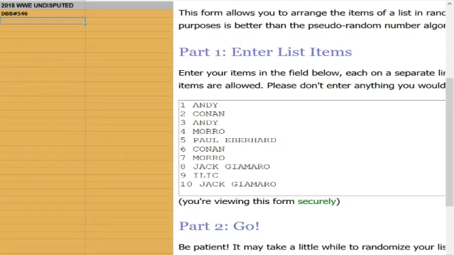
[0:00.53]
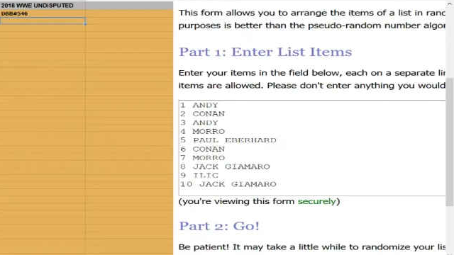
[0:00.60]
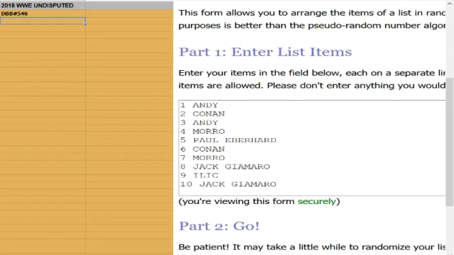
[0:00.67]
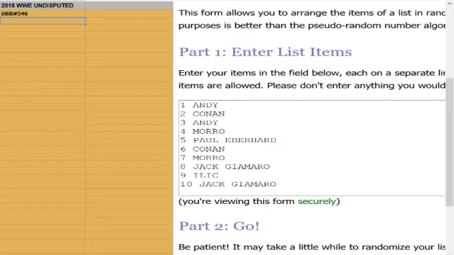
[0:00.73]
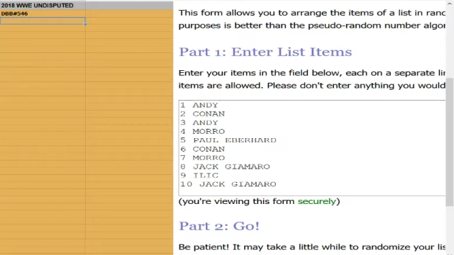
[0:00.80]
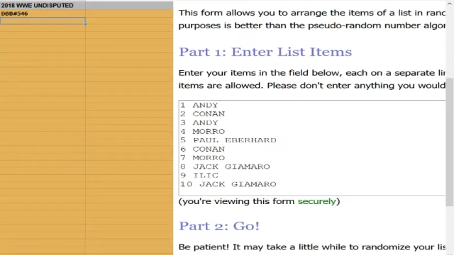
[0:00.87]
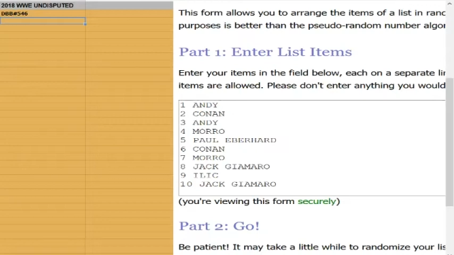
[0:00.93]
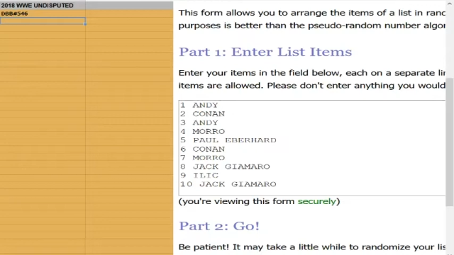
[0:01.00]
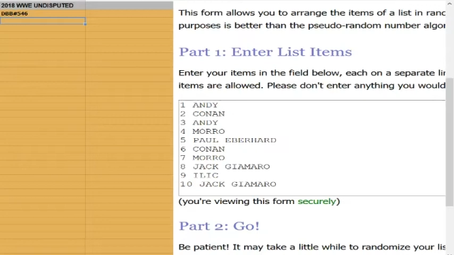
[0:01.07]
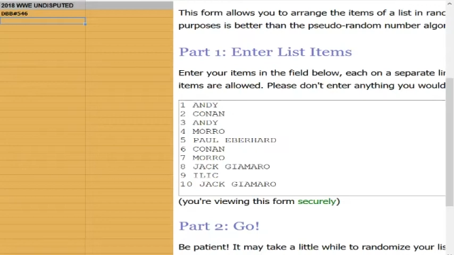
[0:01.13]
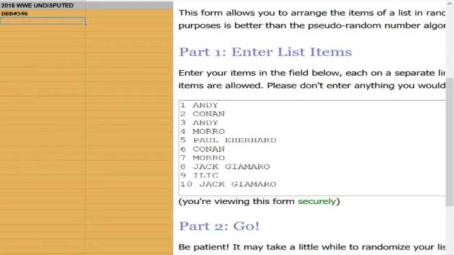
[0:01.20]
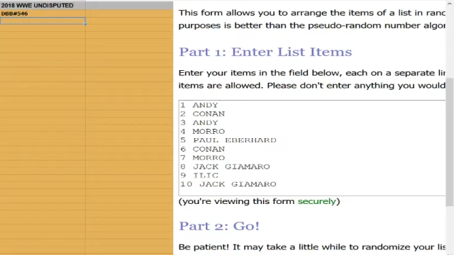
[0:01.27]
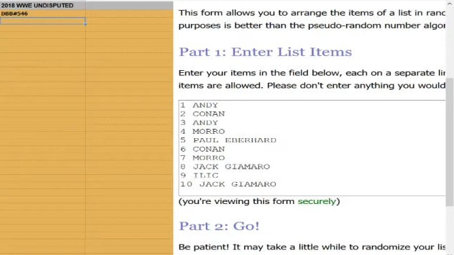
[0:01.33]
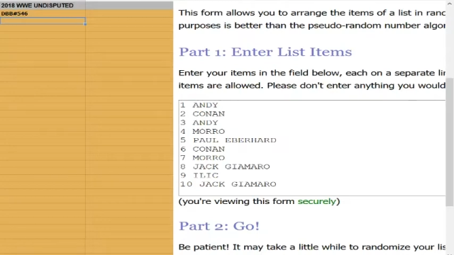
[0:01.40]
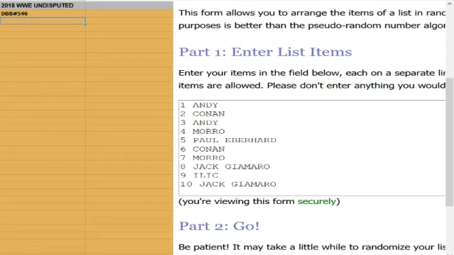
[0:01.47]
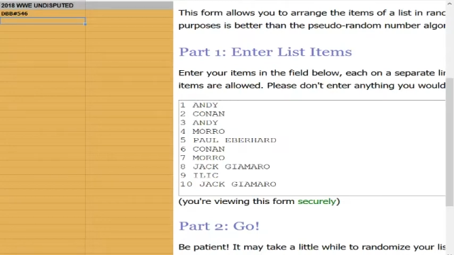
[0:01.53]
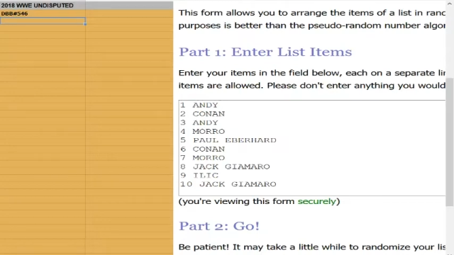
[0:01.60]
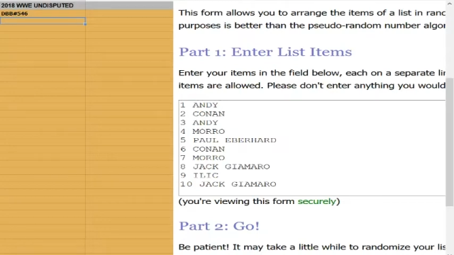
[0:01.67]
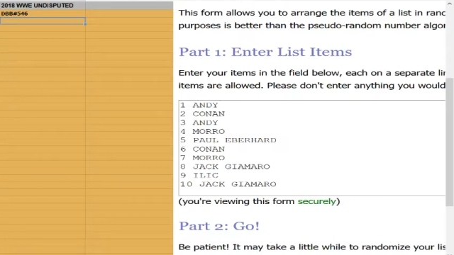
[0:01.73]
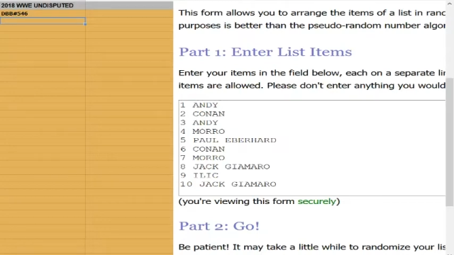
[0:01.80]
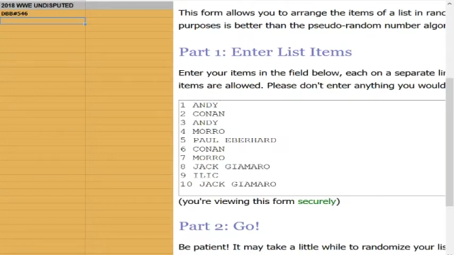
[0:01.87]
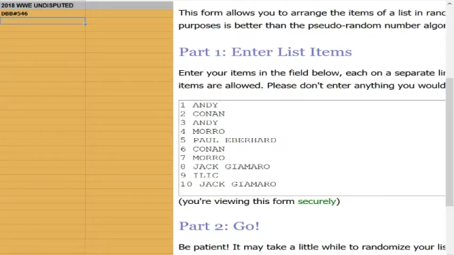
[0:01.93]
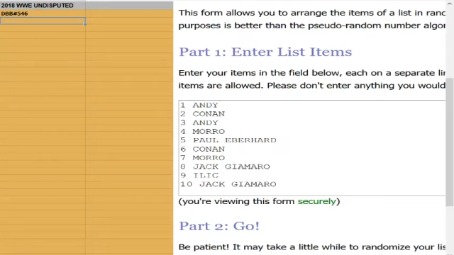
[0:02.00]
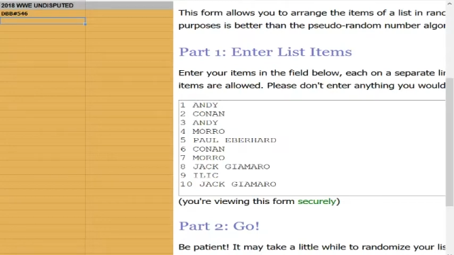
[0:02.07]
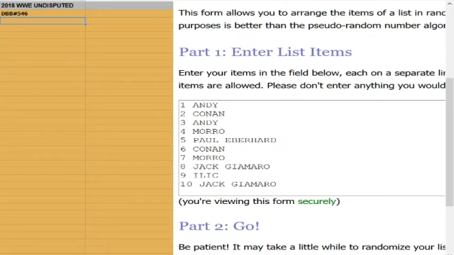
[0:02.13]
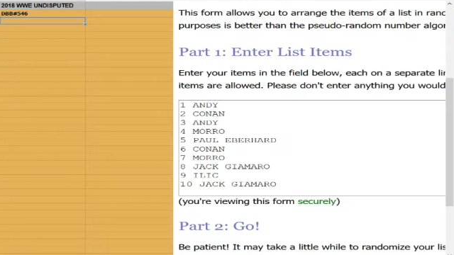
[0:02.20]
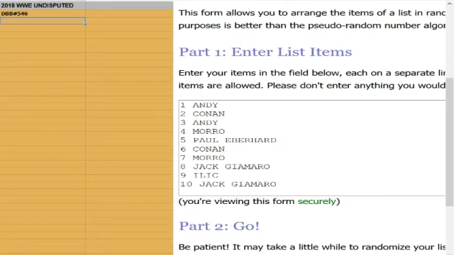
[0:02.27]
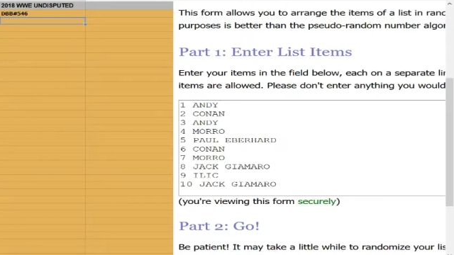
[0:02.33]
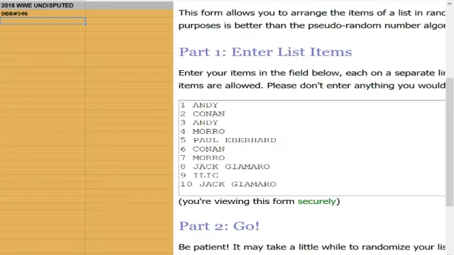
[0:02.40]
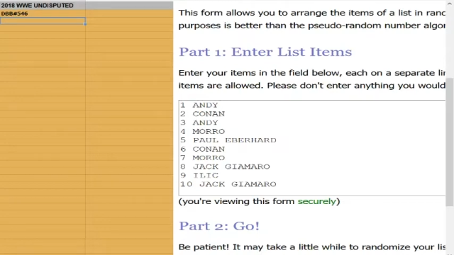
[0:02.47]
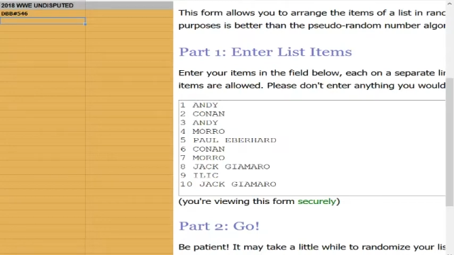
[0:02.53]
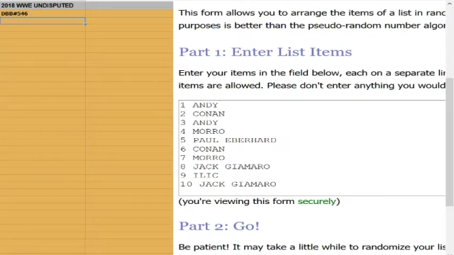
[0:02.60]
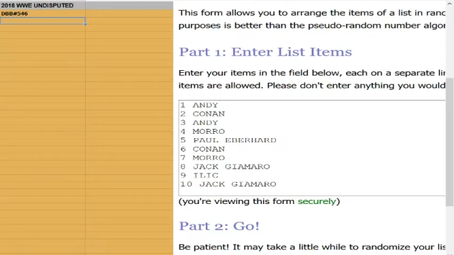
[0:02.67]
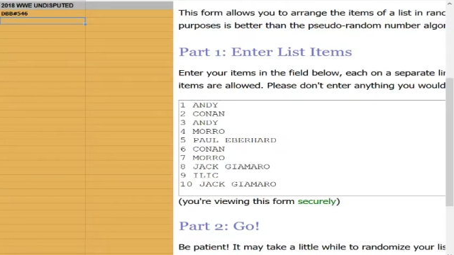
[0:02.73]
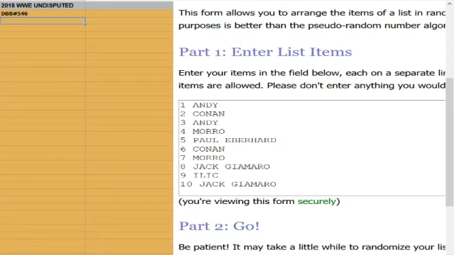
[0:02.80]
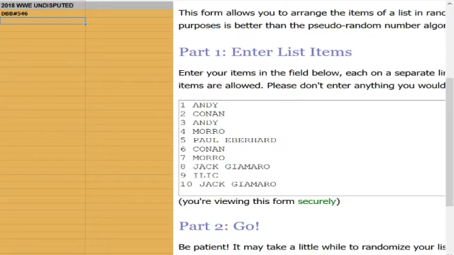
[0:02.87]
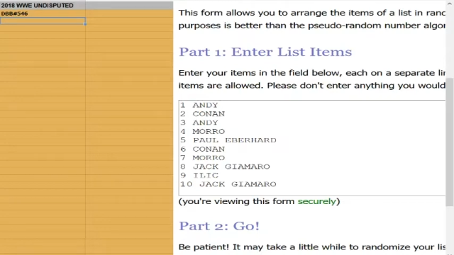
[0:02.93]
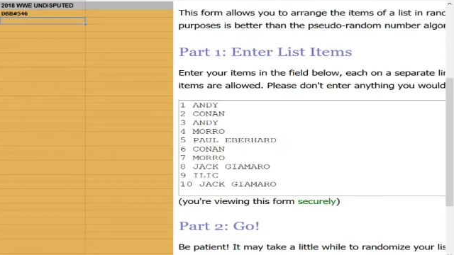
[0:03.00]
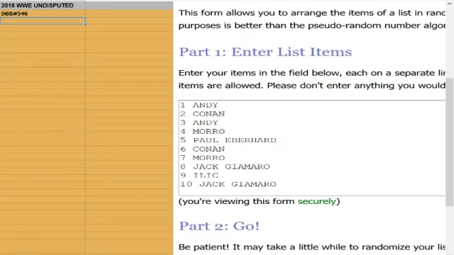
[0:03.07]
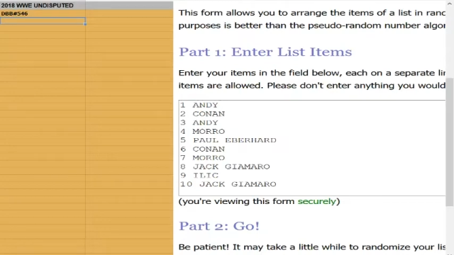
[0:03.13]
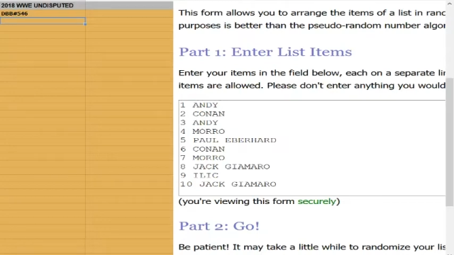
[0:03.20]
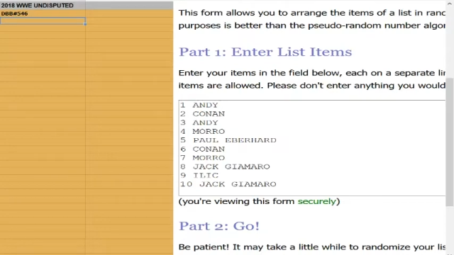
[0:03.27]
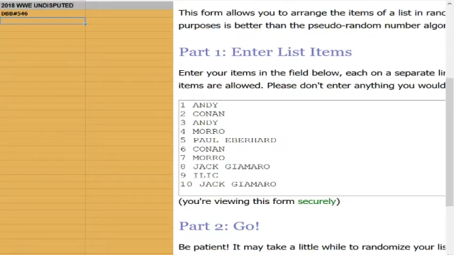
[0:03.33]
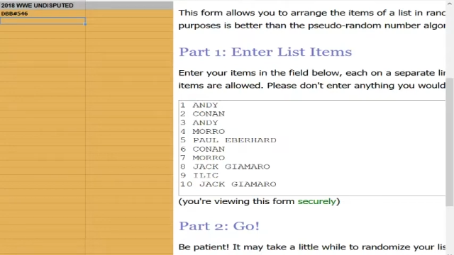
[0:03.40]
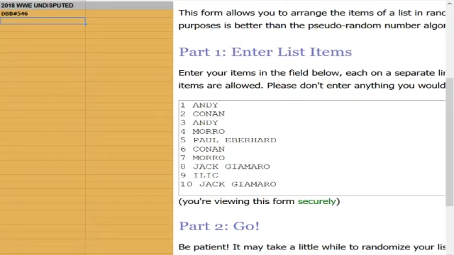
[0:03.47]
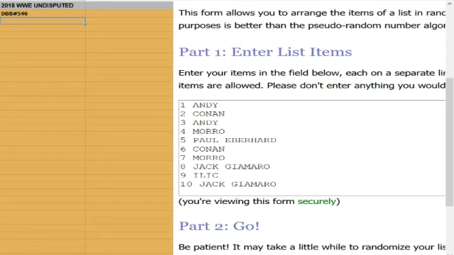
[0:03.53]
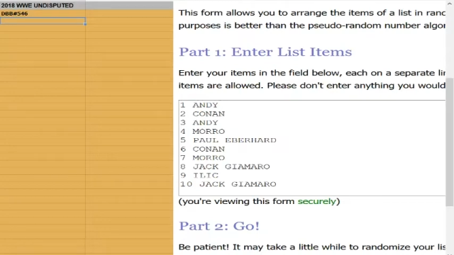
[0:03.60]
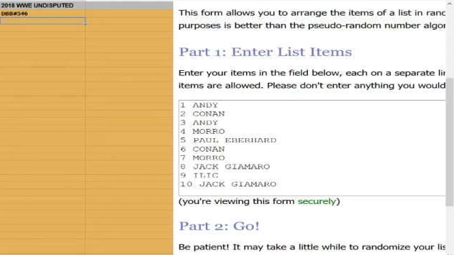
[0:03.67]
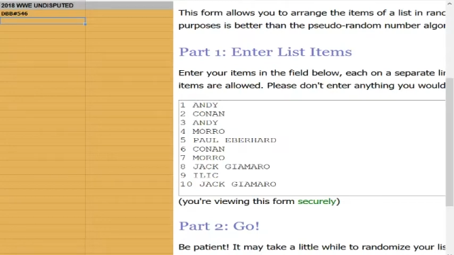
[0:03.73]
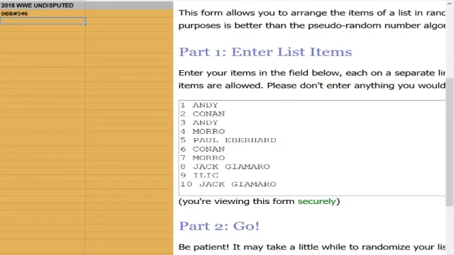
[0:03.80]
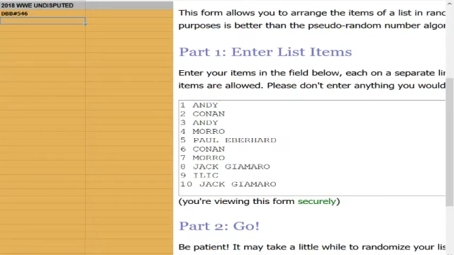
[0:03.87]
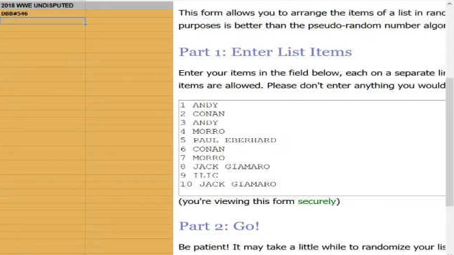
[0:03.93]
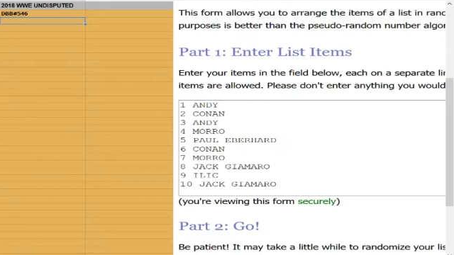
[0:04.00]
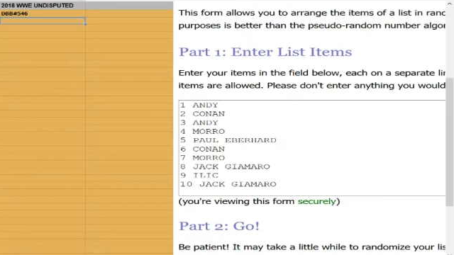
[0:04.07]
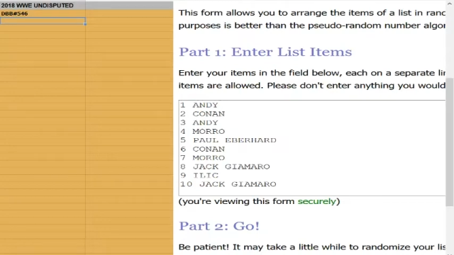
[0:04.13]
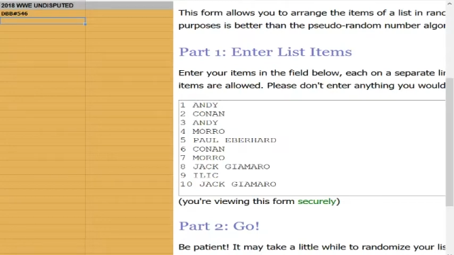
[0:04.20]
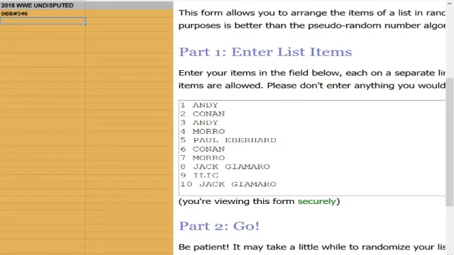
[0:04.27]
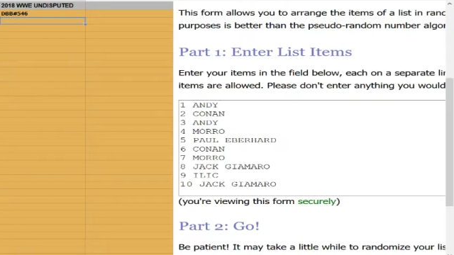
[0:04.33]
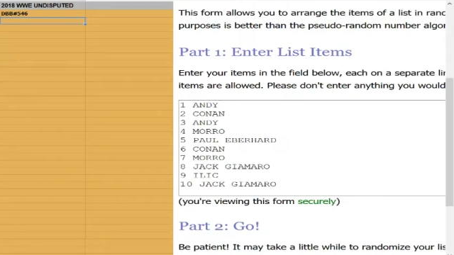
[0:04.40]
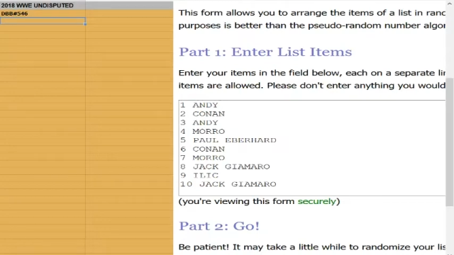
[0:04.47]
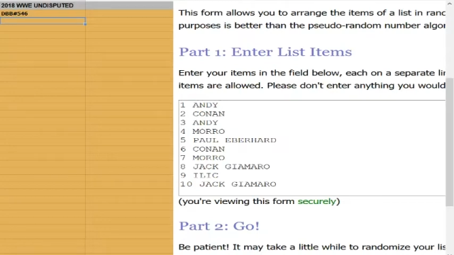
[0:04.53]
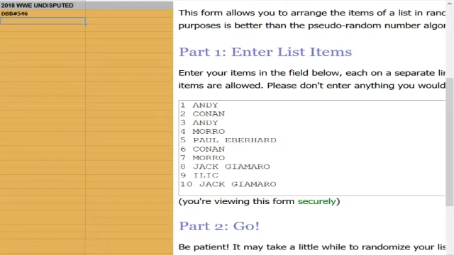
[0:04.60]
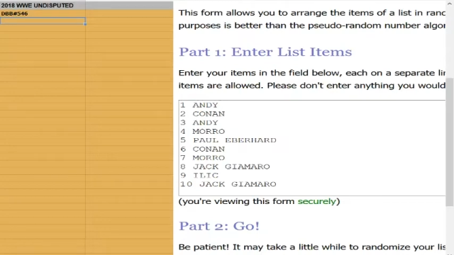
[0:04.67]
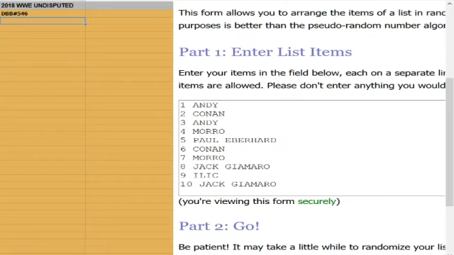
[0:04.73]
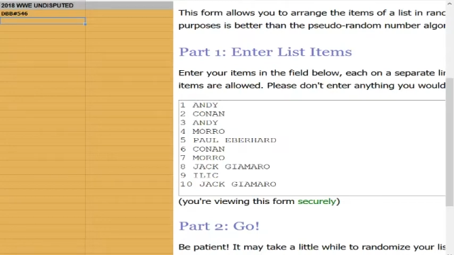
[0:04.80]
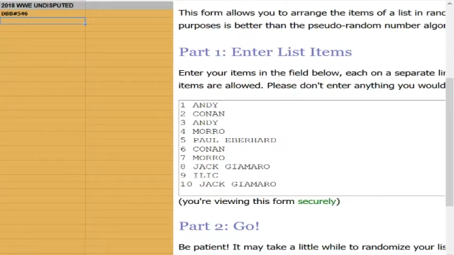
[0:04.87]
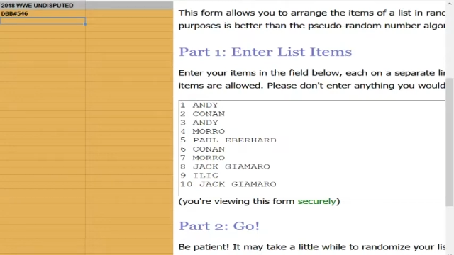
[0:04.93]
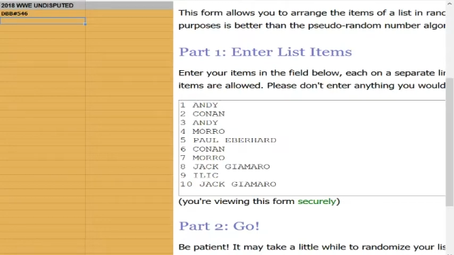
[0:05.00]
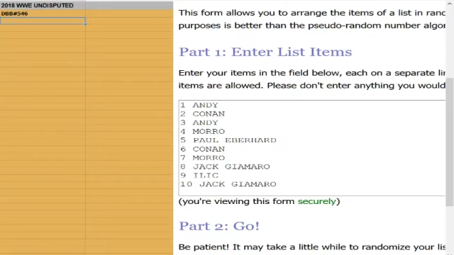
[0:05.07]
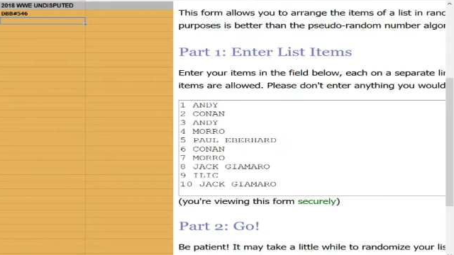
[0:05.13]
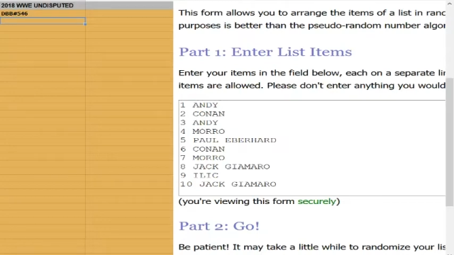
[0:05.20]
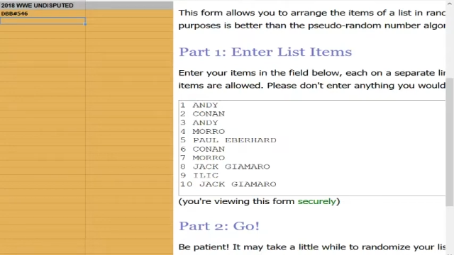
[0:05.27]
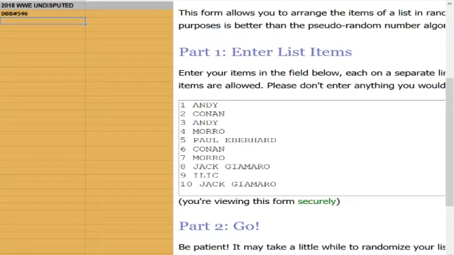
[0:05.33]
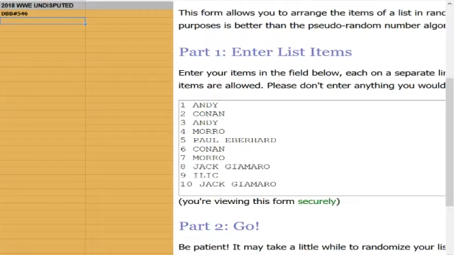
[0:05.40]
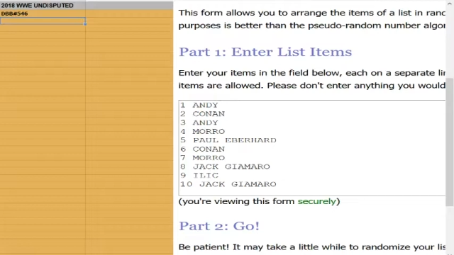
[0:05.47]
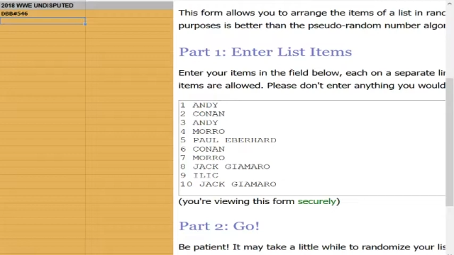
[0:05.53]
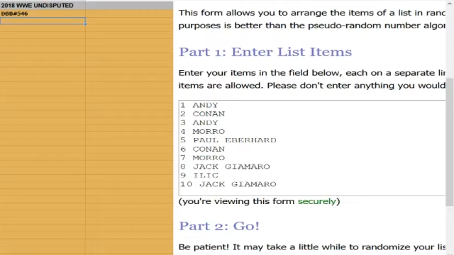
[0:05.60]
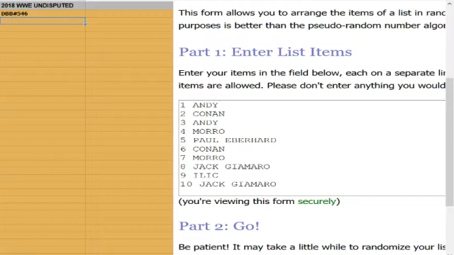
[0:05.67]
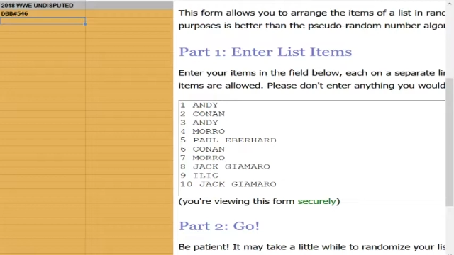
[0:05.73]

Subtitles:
No face is visible, so there are no lips to read.